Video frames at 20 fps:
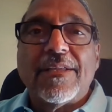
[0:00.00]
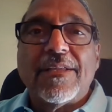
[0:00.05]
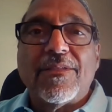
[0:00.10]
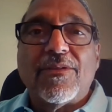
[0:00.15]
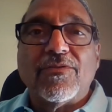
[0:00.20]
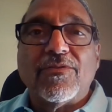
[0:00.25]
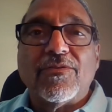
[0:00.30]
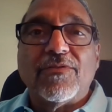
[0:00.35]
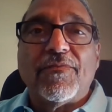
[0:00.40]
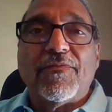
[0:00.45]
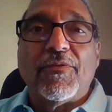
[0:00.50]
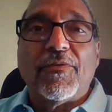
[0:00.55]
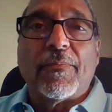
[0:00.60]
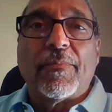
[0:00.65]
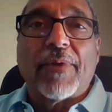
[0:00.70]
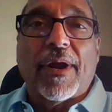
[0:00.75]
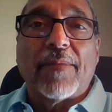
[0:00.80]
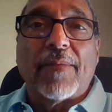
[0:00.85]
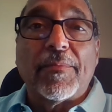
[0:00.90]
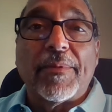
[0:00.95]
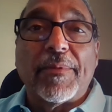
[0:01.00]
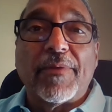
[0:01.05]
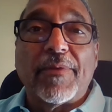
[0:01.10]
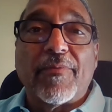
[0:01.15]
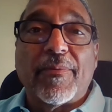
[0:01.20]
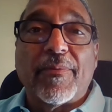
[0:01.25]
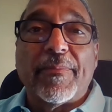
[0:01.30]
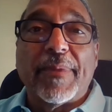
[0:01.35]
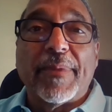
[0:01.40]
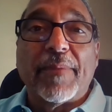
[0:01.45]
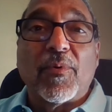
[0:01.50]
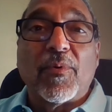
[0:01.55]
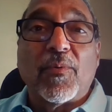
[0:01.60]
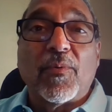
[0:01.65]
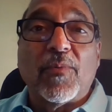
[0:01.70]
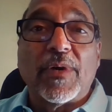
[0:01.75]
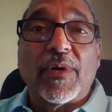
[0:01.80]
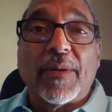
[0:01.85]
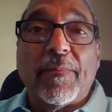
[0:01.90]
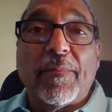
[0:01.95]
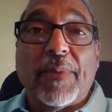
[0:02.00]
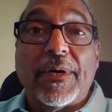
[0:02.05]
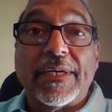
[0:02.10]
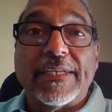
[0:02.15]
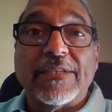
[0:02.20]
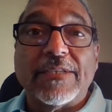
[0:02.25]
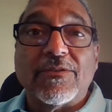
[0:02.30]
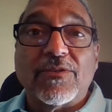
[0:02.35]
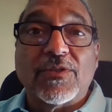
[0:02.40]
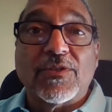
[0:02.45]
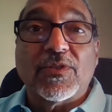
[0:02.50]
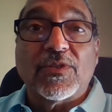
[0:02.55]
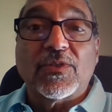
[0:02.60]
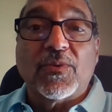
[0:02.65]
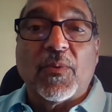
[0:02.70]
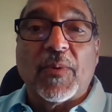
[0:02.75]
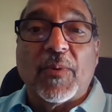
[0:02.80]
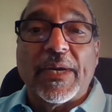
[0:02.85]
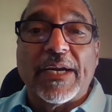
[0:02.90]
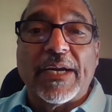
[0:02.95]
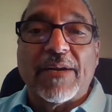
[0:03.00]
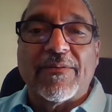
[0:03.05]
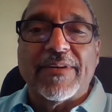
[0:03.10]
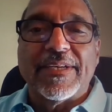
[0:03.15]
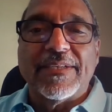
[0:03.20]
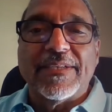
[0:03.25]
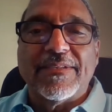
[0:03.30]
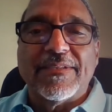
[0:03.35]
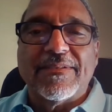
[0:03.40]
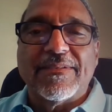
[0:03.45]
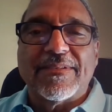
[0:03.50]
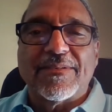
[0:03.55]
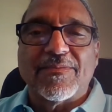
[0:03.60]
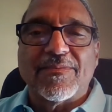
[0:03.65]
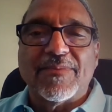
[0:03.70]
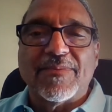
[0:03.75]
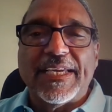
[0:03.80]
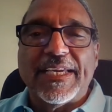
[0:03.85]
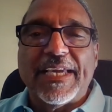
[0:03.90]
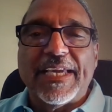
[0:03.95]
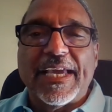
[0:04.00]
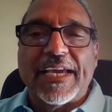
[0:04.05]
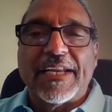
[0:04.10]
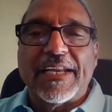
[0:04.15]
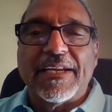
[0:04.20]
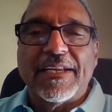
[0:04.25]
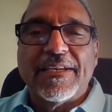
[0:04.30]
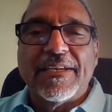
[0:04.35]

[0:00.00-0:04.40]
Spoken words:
Those of you probably remember what a Punnett square is, and we get